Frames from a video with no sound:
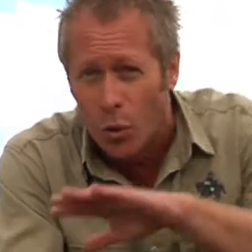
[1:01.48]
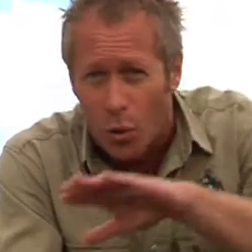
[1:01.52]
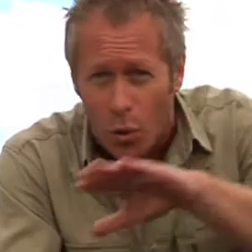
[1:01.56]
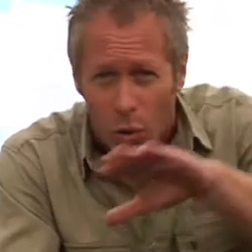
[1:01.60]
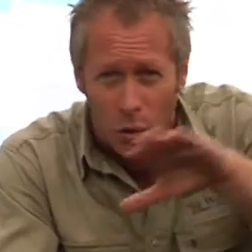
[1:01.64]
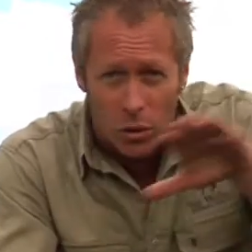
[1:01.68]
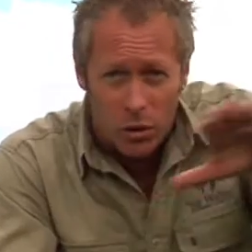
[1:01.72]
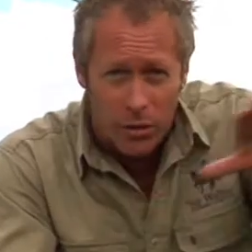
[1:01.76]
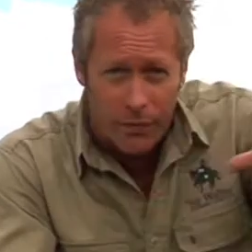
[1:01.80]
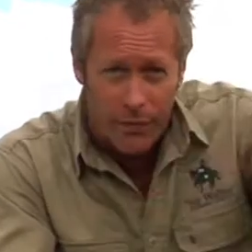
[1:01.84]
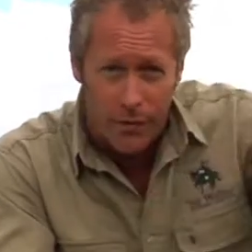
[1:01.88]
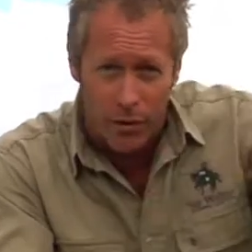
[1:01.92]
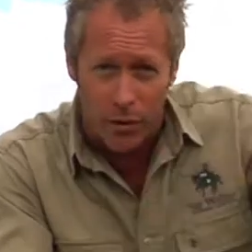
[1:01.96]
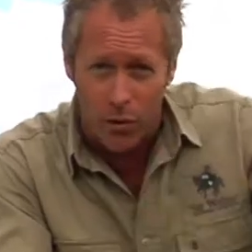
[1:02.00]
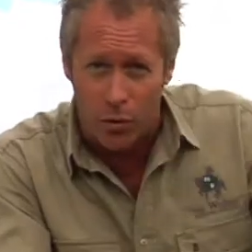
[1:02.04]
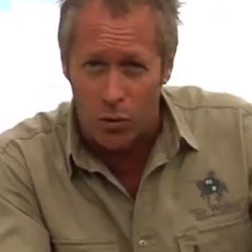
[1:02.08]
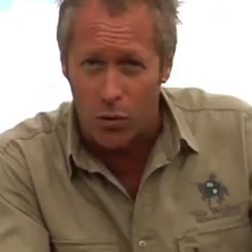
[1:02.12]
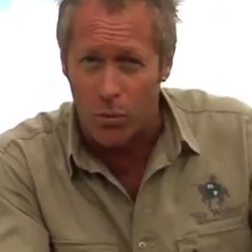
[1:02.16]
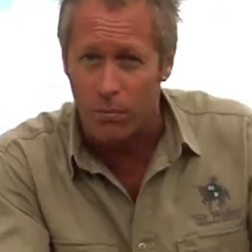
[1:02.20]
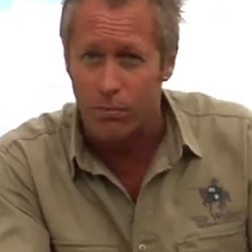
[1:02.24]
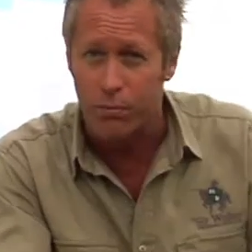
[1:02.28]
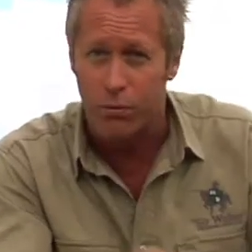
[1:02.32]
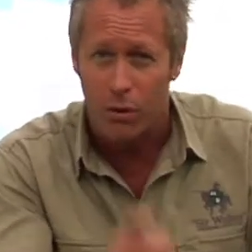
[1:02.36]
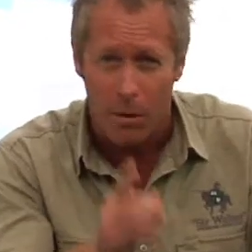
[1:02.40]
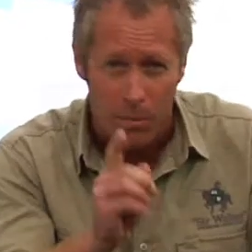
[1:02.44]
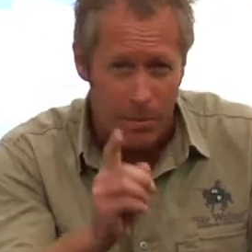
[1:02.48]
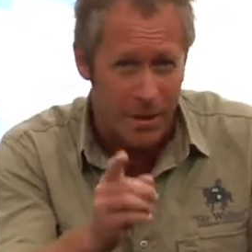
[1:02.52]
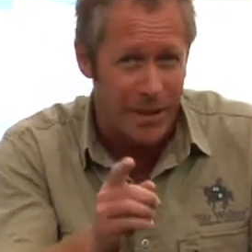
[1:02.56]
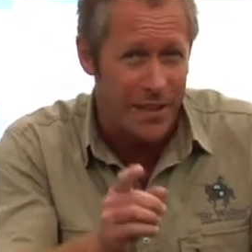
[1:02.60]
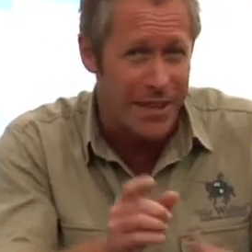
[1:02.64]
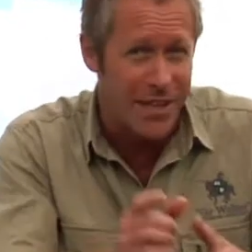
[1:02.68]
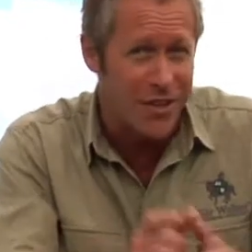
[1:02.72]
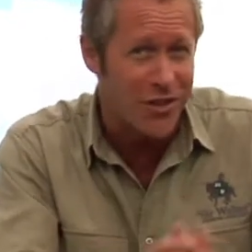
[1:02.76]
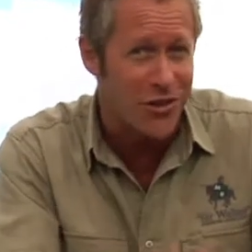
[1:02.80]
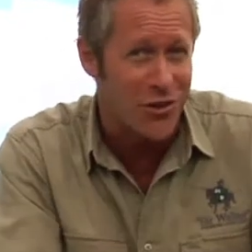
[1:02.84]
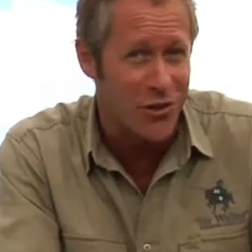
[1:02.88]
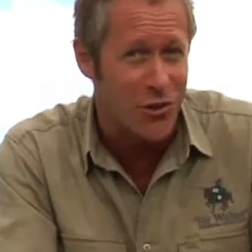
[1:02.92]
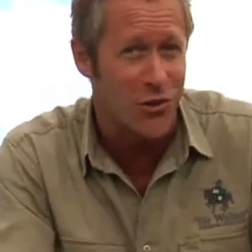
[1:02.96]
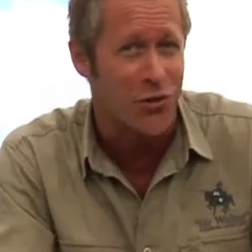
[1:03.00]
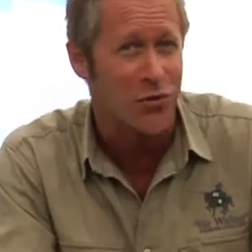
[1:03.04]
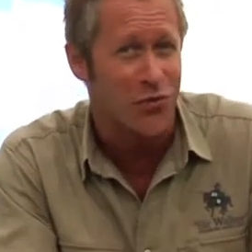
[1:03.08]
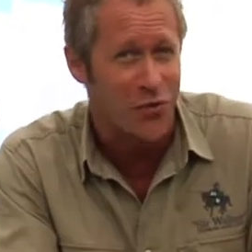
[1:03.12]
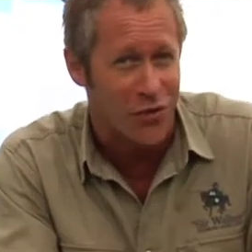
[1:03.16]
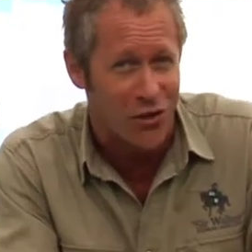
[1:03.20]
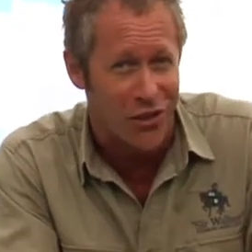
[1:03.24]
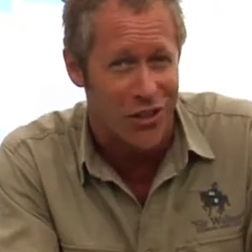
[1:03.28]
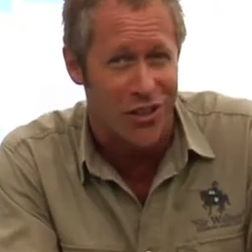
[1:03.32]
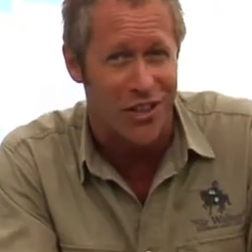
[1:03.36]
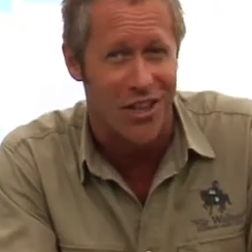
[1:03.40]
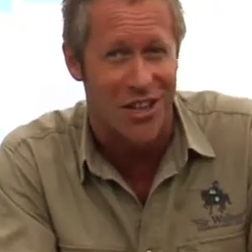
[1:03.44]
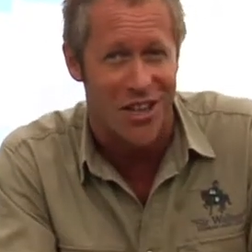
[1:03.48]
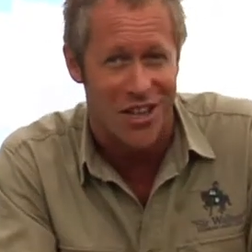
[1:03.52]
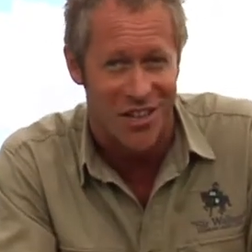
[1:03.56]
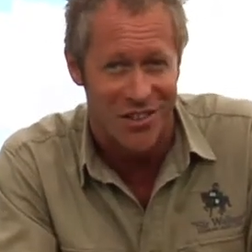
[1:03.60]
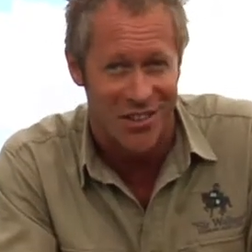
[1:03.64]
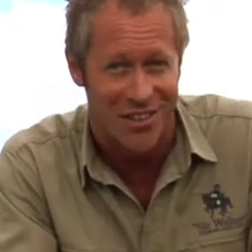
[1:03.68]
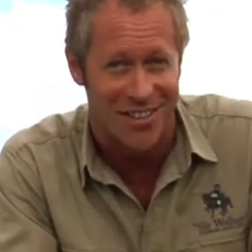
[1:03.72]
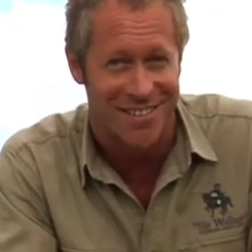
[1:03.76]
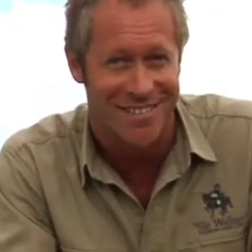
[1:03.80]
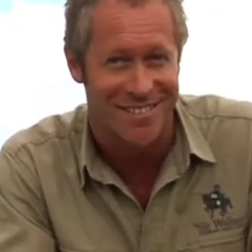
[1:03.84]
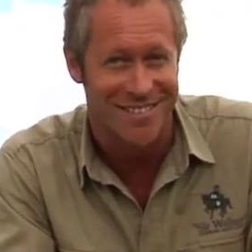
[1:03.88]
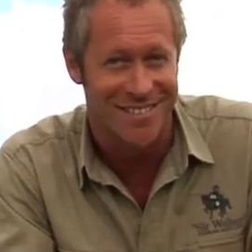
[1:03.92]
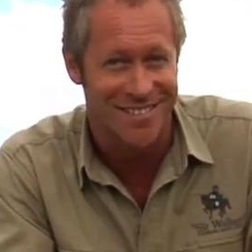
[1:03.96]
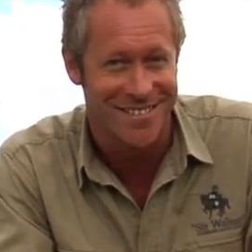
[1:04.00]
all of your lawn probably needs a good fertilising.